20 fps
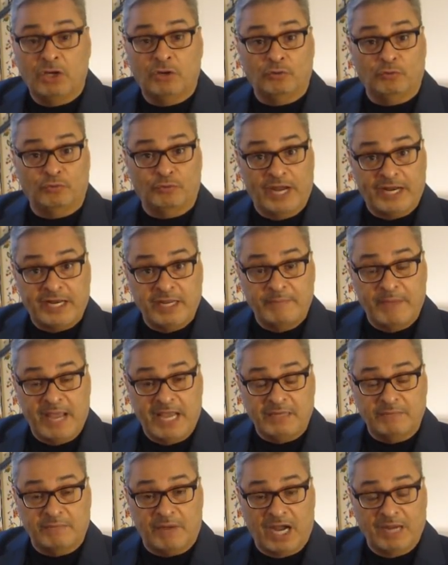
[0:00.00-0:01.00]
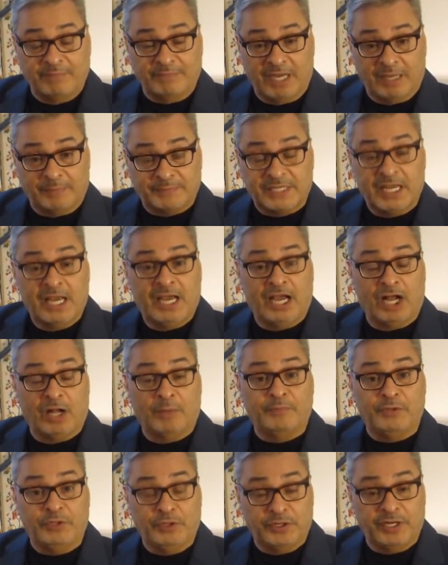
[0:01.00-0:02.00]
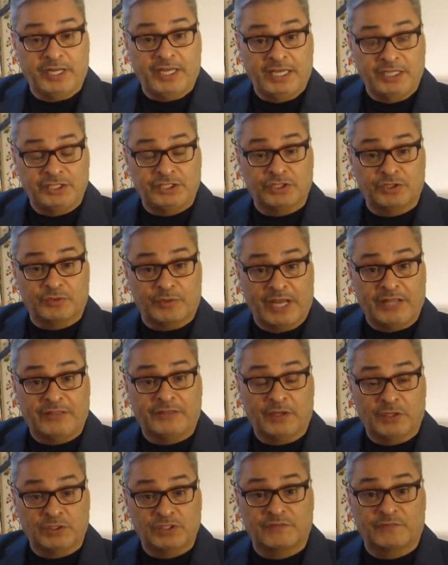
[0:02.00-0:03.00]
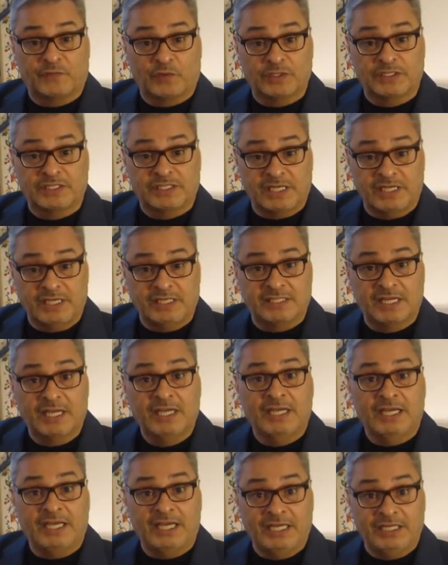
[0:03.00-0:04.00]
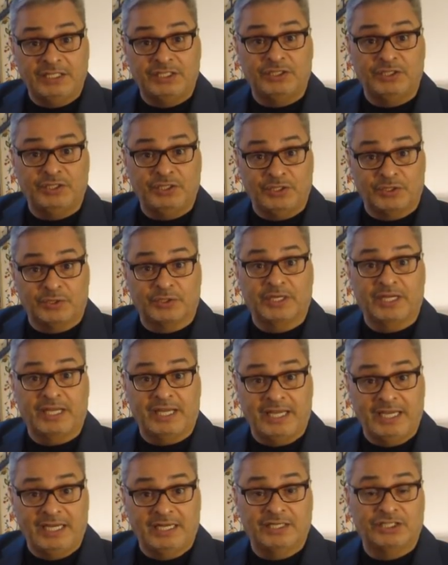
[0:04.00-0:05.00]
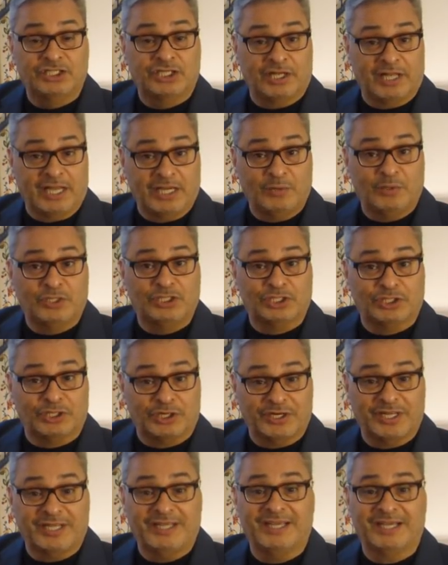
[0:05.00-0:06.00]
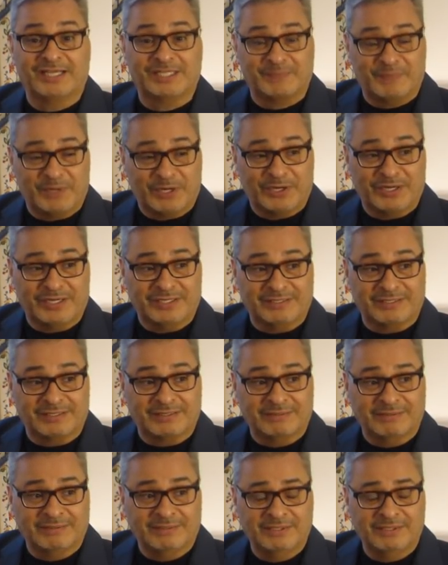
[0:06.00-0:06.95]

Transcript: Ready-made mind maps help you to integrate those four C's into your English language learning experience.